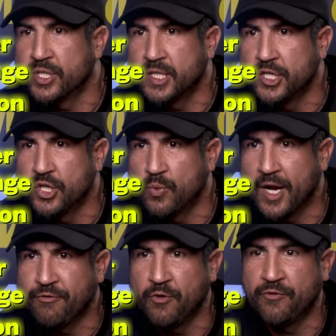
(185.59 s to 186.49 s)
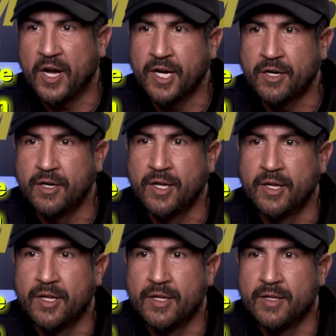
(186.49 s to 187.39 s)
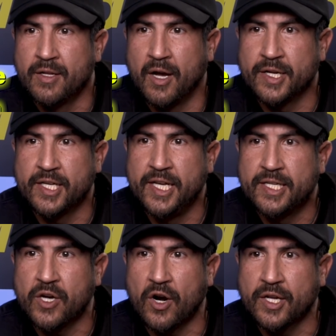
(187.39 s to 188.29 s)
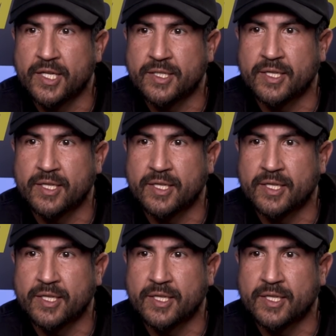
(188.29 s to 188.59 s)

precision rifle fire on key targets,